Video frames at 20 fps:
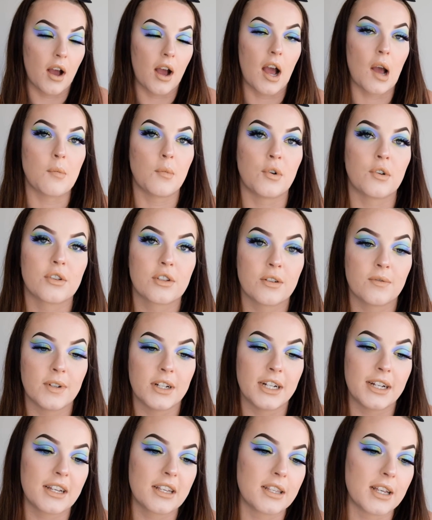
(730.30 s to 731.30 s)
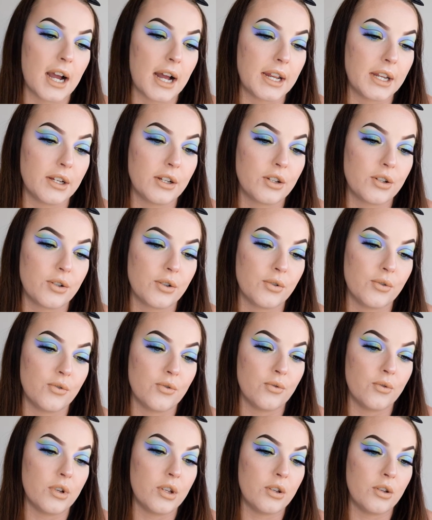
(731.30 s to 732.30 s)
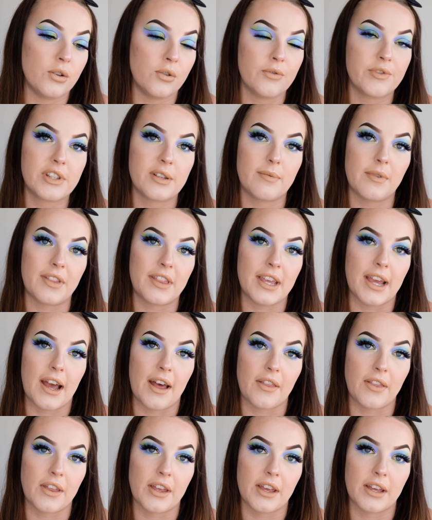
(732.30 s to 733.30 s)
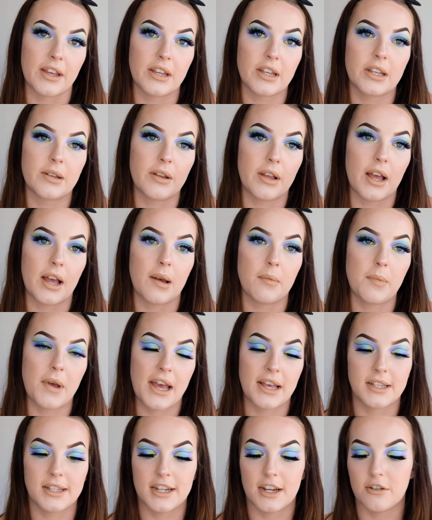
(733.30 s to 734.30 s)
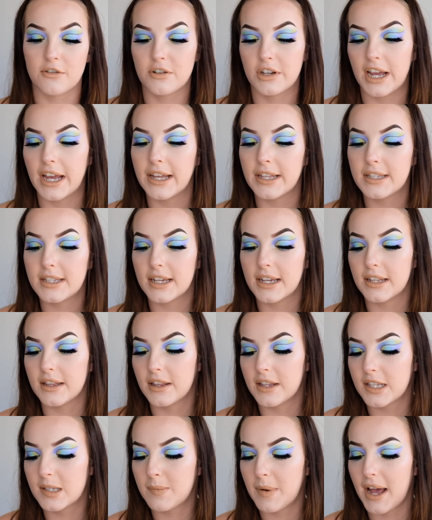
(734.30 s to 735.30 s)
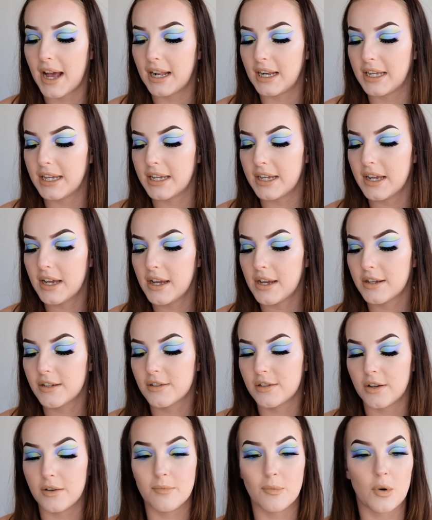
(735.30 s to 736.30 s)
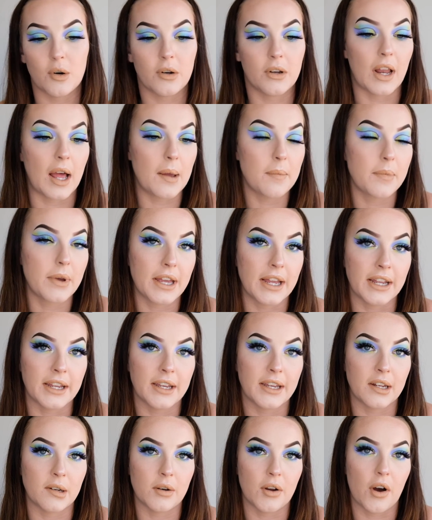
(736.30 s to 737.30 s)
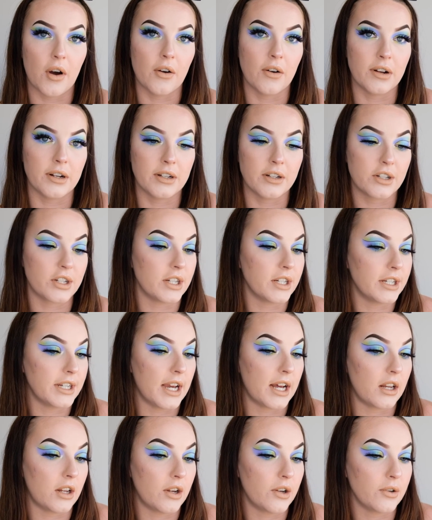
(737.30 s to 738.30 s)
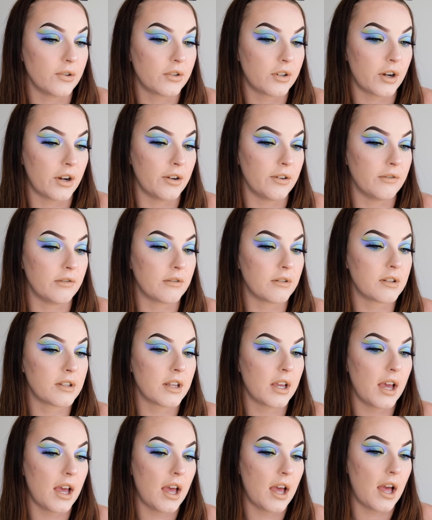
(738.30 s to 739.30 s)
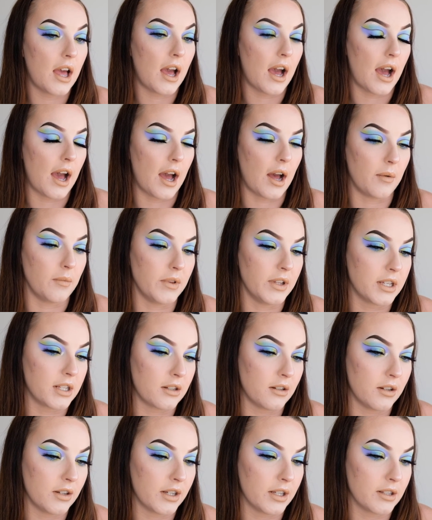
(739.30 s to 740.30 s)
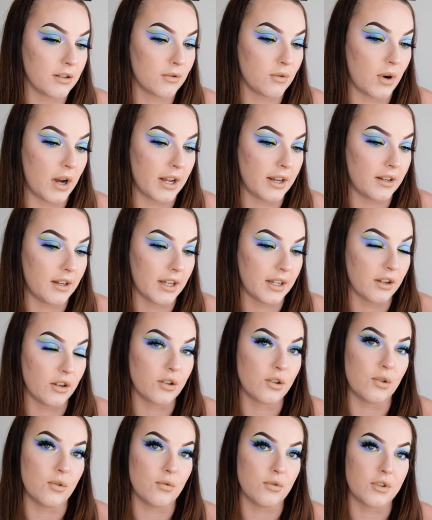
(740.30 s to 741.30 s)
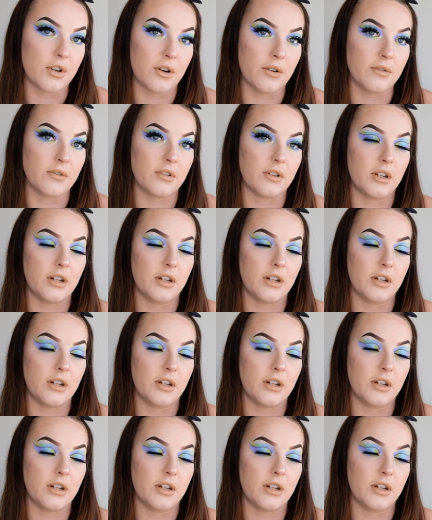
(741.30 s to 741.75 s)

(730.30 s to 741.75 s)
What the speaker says: I'm also very excited to use some of the other pastel shades in this palette, so more like pink and orange and yellow tones. This look is quite like a cool toned